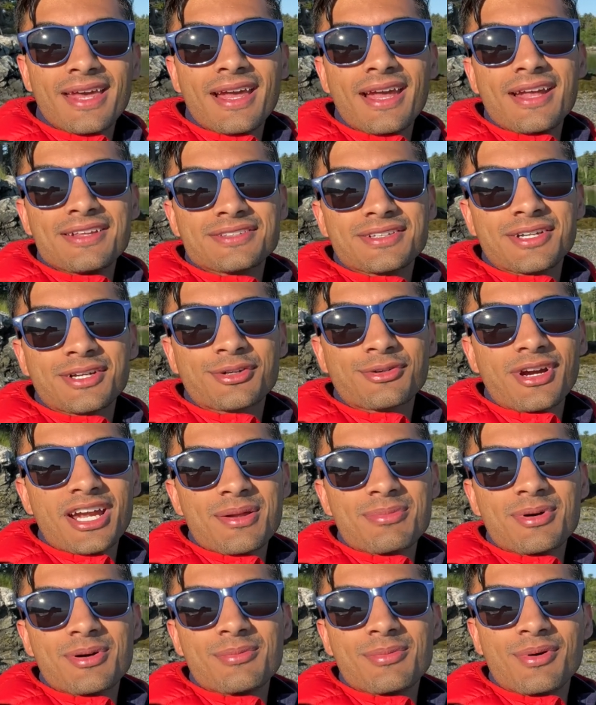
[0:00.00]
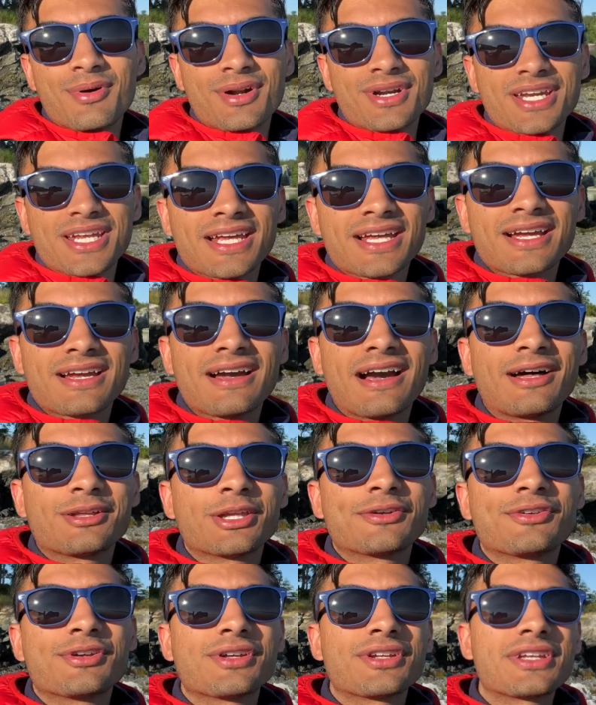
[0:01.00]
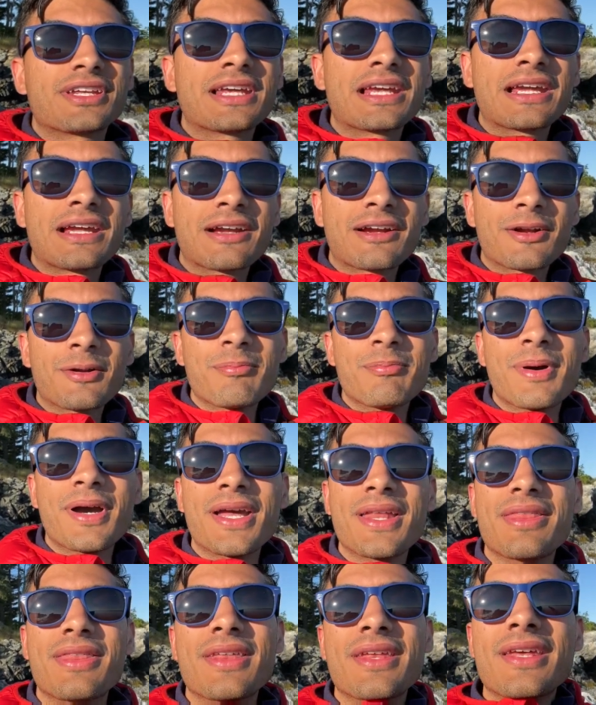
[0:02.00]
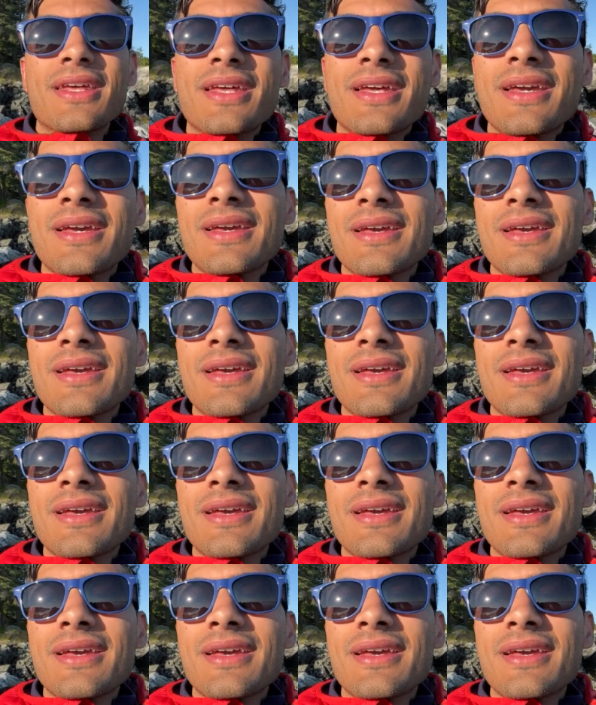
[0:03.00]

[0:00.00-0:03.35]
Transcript: It's an incredible morning. I don't know if you can hear, but the